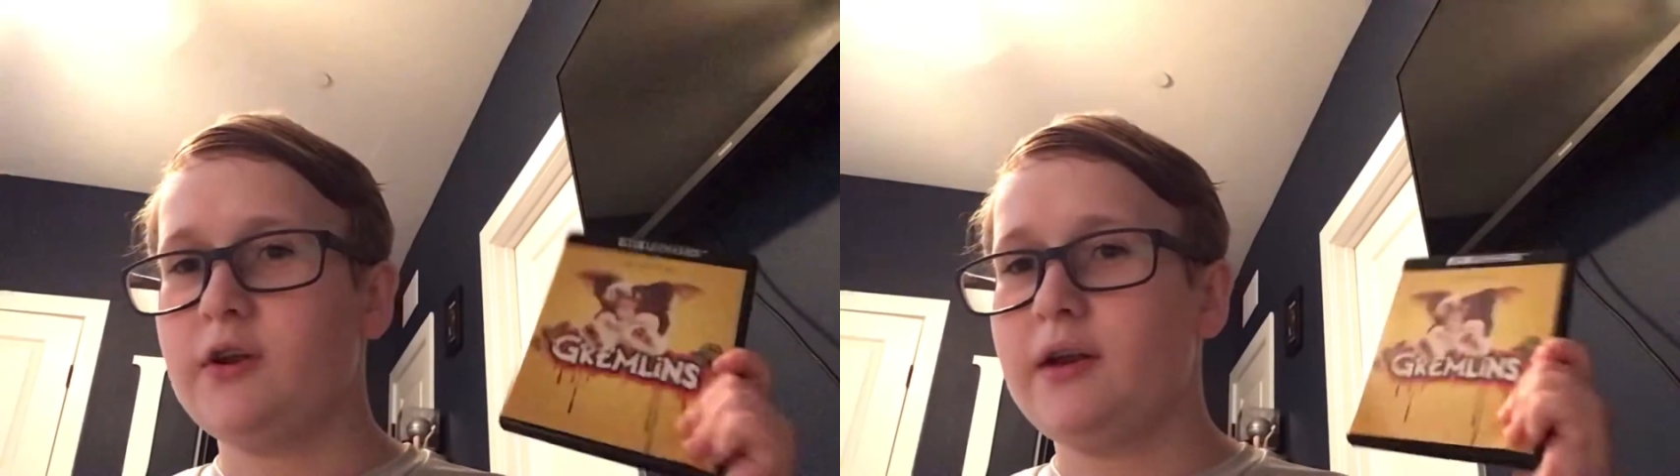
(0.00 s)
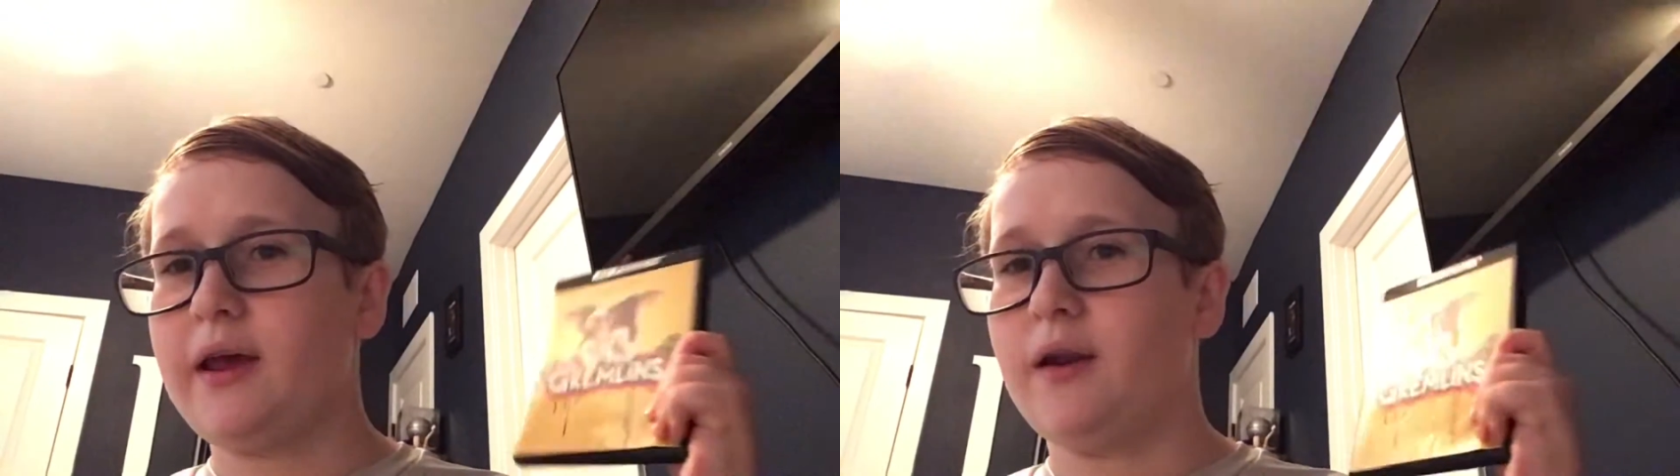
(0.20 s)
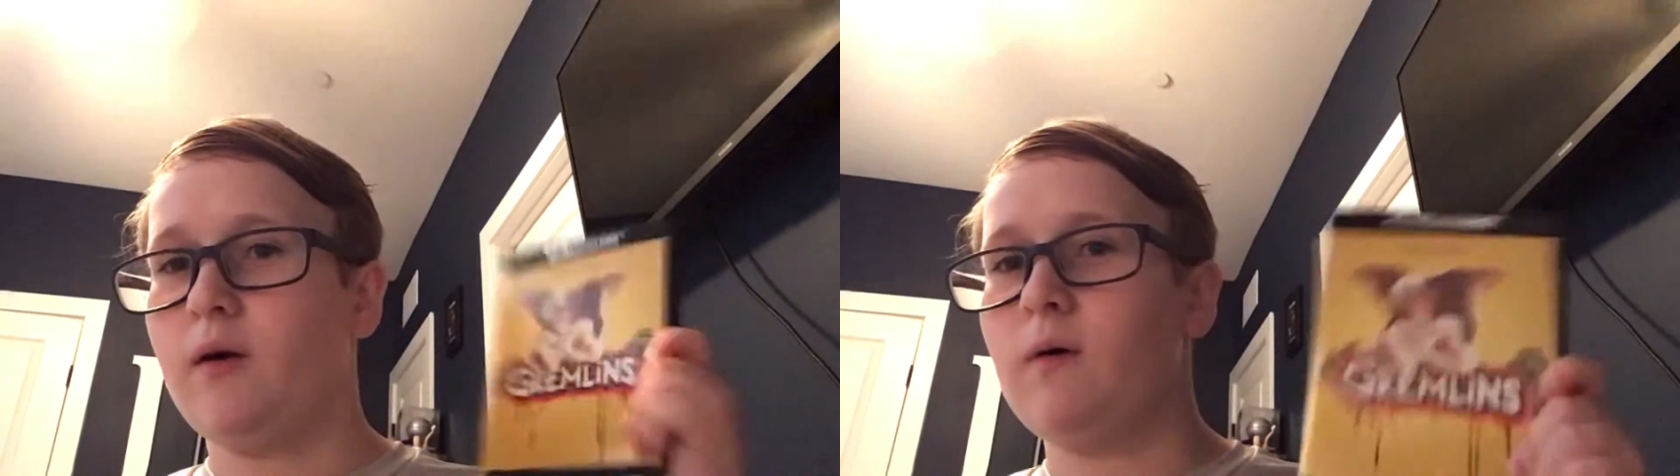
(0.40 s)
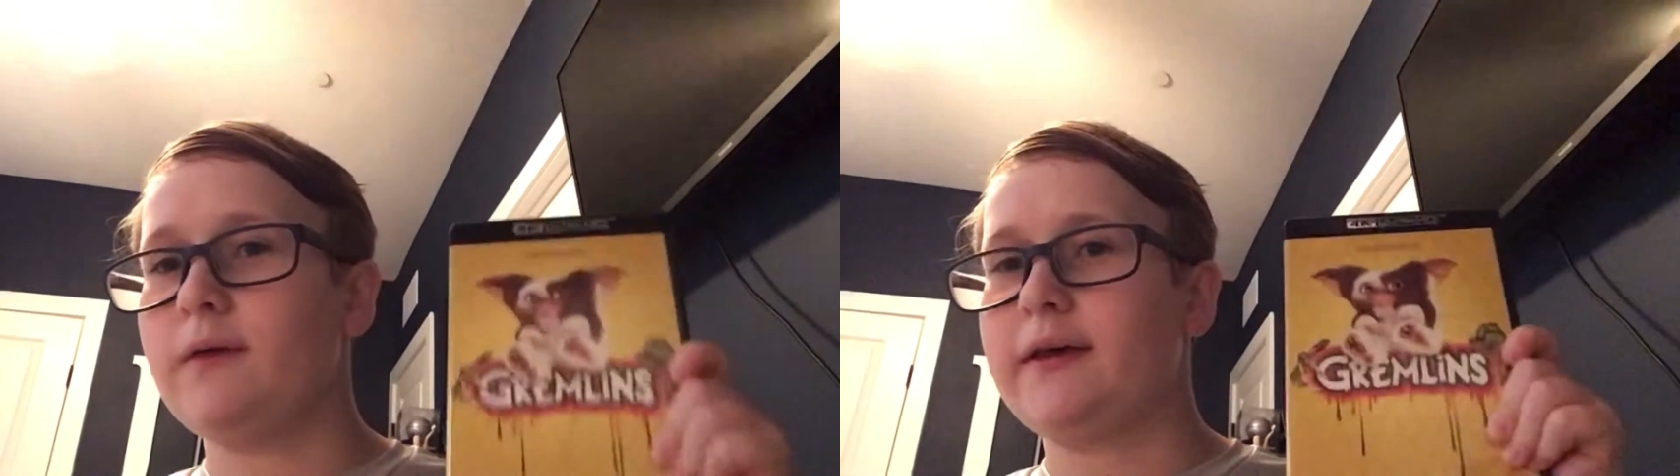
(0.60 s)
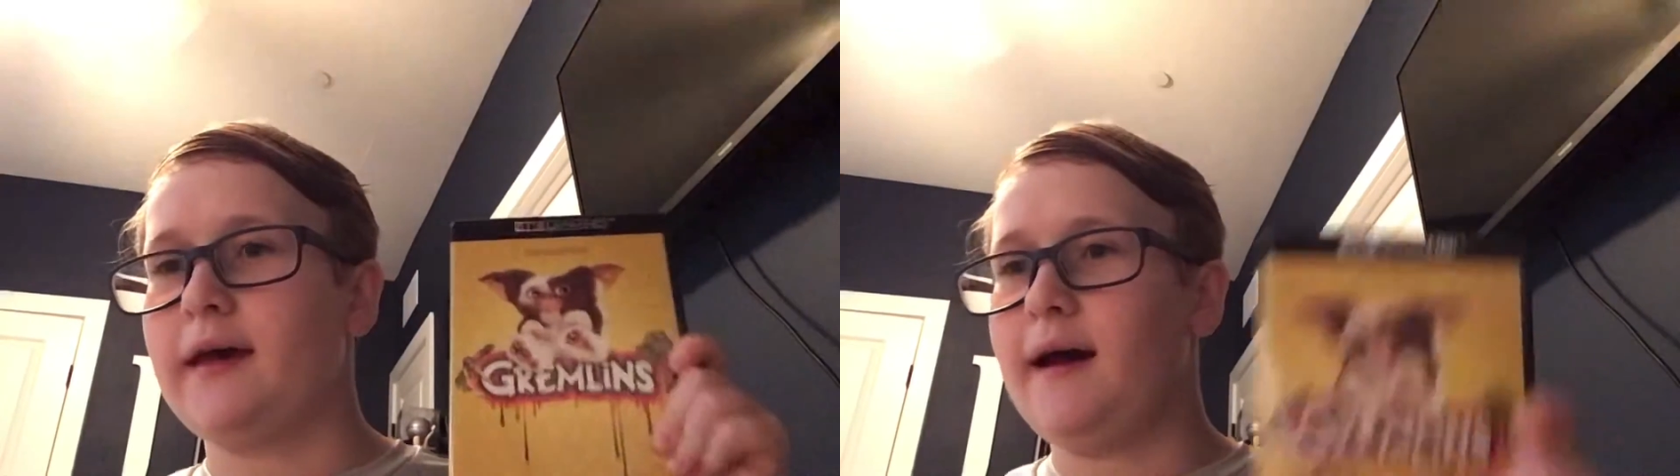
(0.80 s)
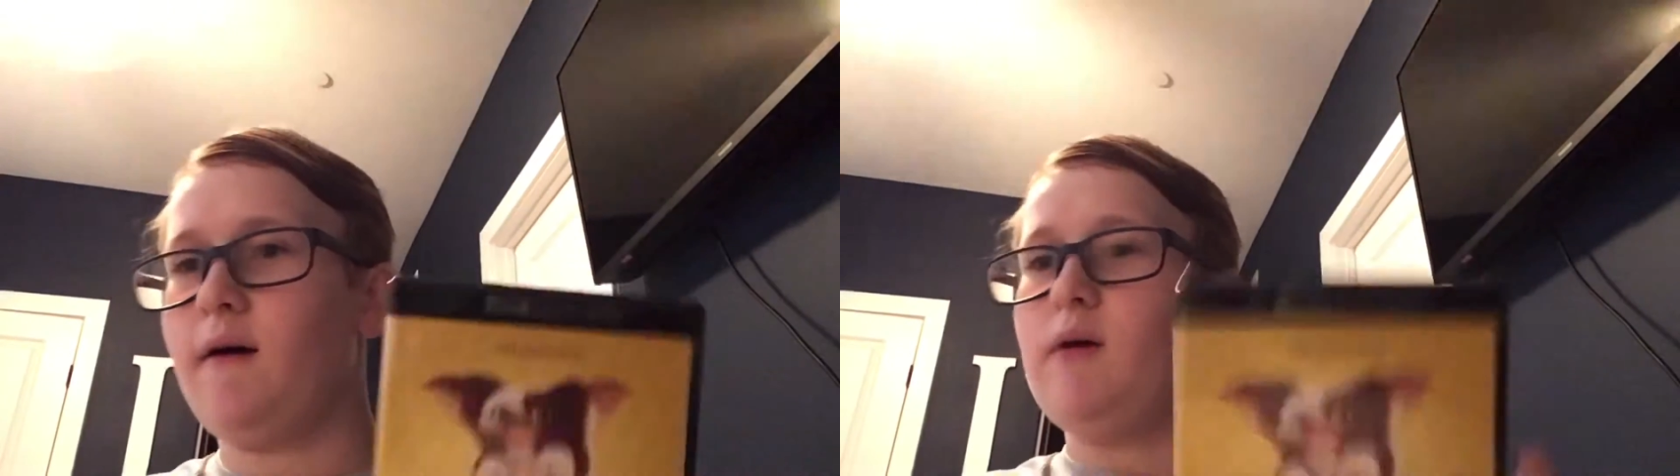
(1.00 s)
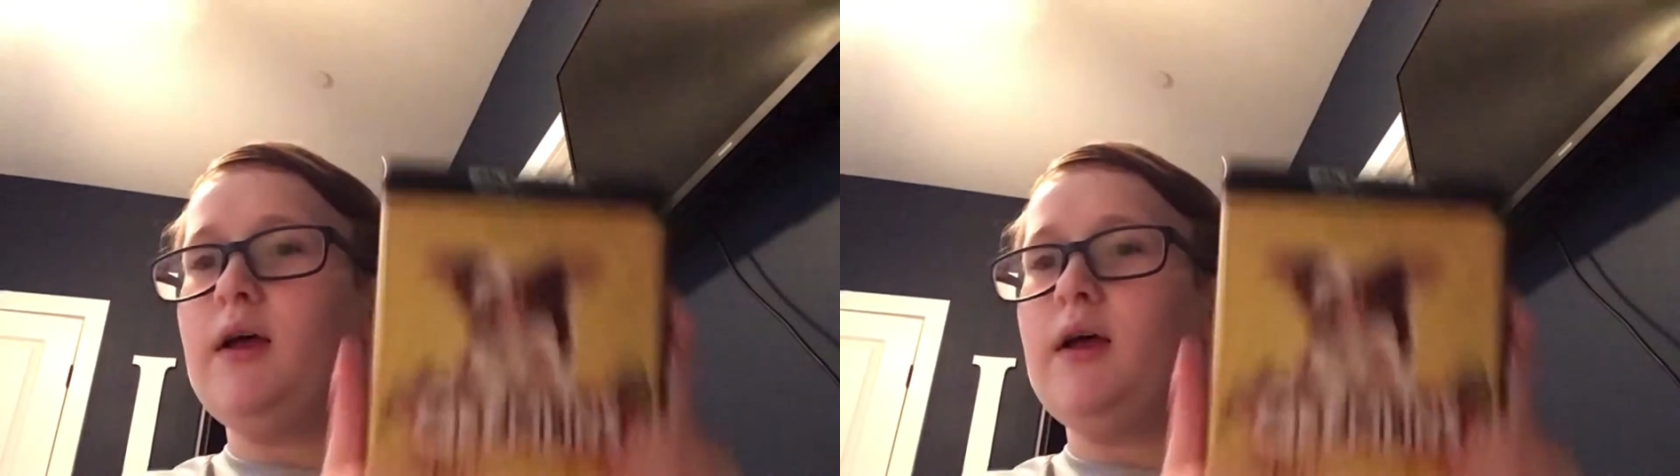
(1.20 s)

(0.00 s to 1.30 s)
it, and holy cow,